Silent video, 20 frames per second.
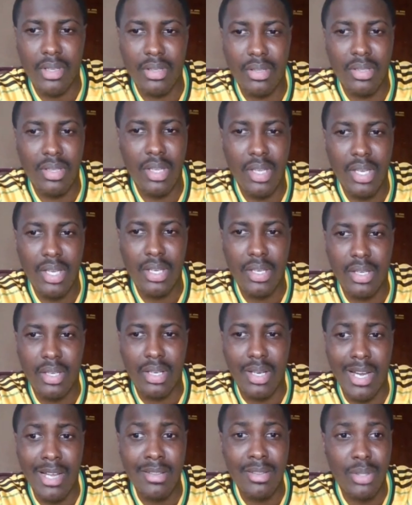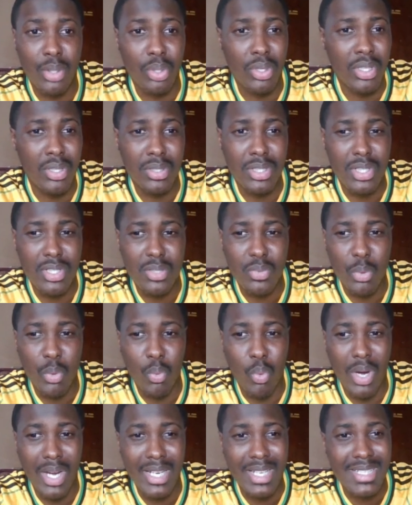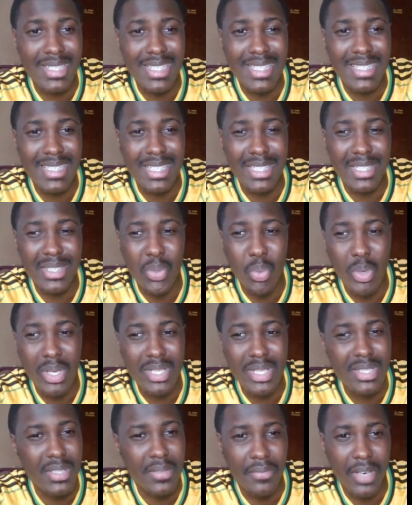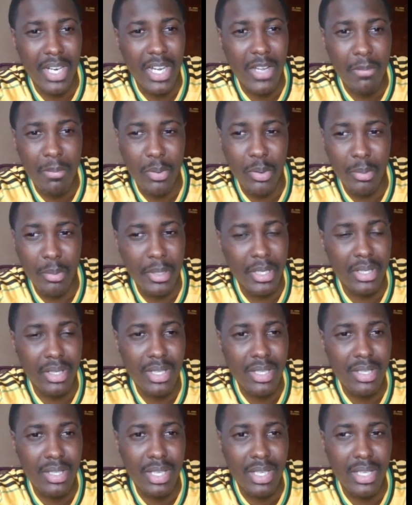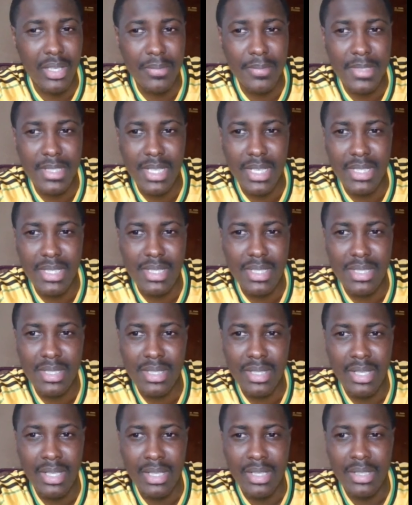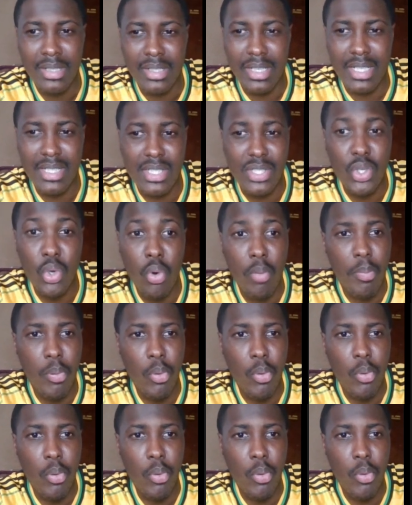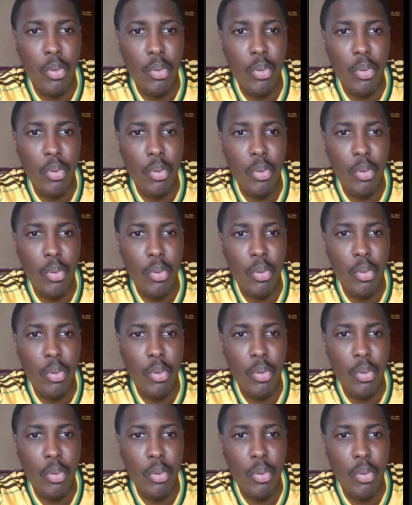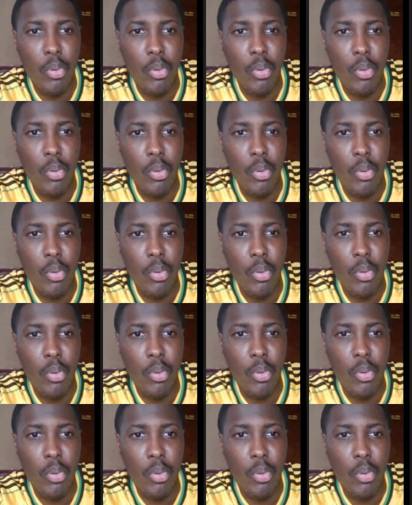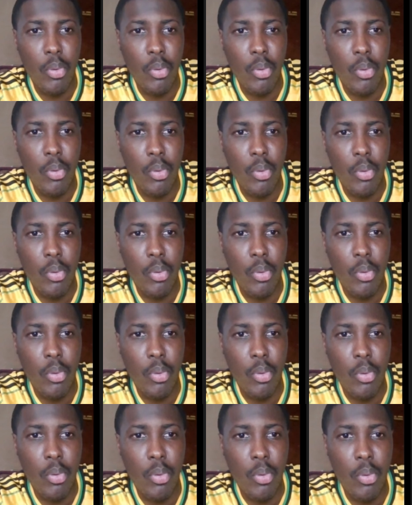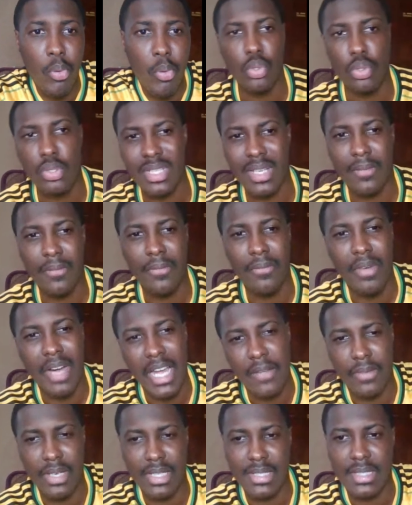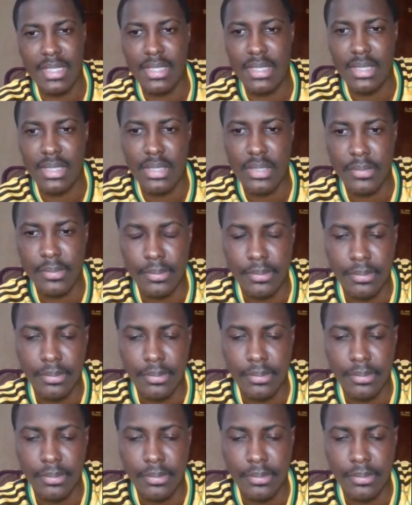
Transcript: yeah, Anthony just with 1 assist in 25 Premier League games. That's so poor. And then when you look on Mason Greenwood stats, you're seeing 6 goals and 5 assists